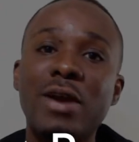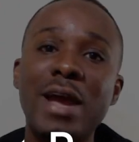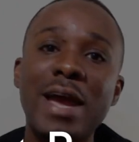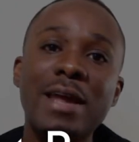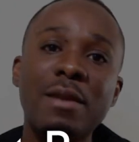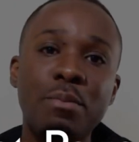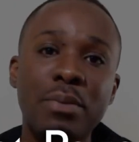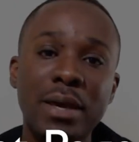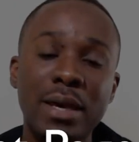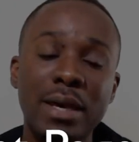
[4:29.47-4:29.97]

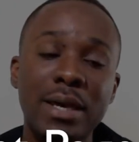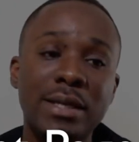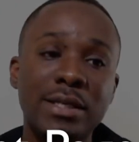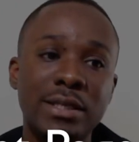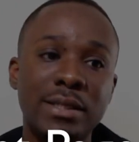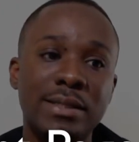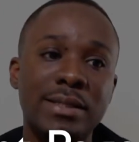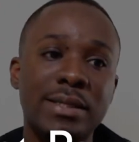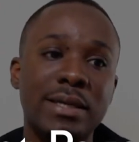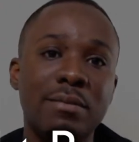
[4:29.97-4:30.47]
right
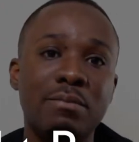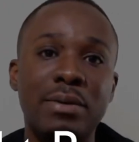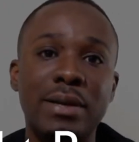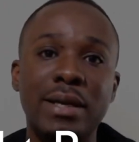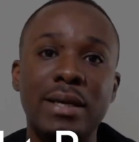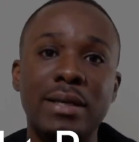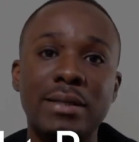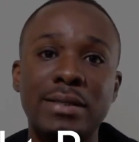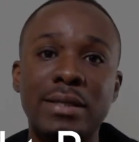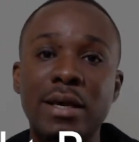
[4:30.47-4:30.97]
pages in
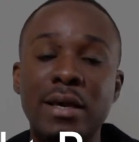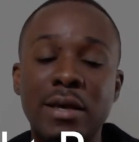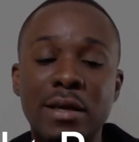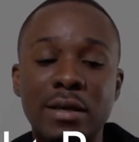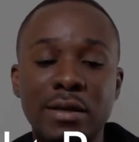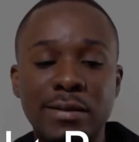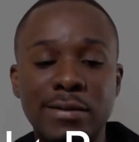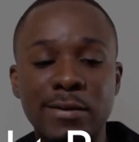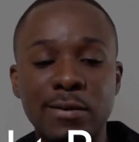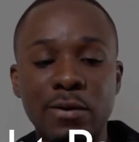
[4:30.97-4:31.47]
place.
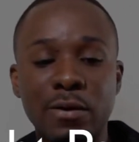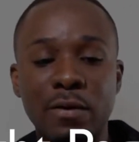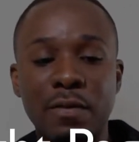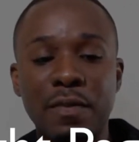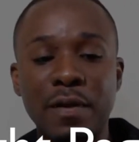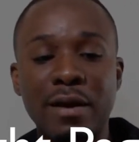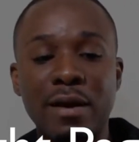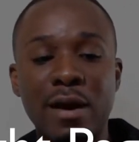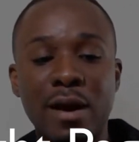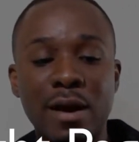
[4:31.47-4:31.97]
So
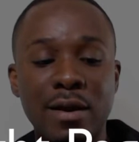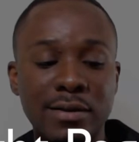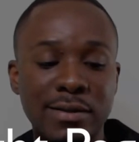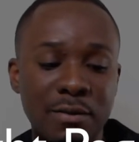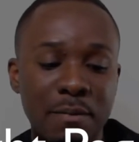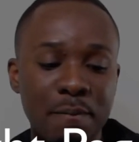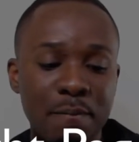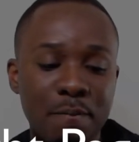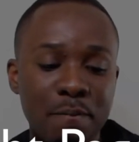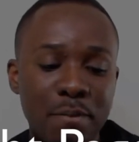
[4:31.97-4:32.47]
there are
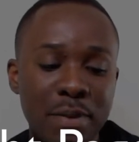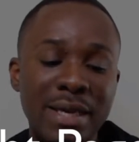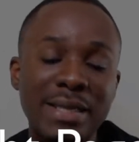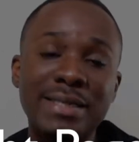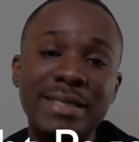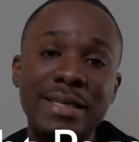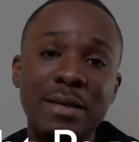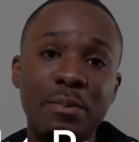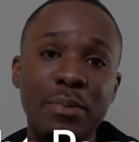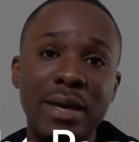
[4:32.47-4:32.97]
some
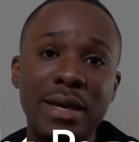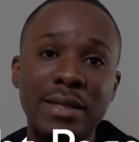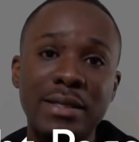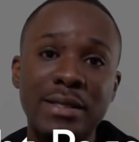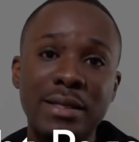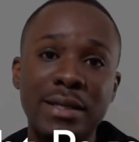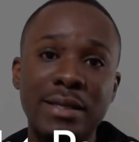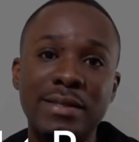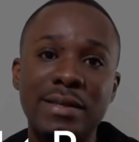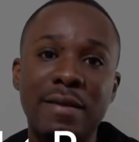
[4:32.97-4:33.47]
basic
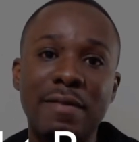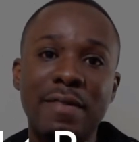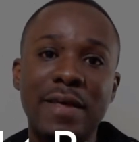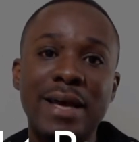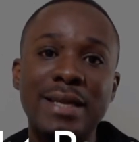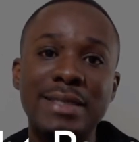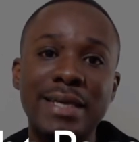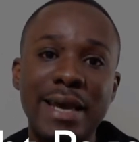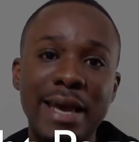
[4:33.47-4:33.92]
pages that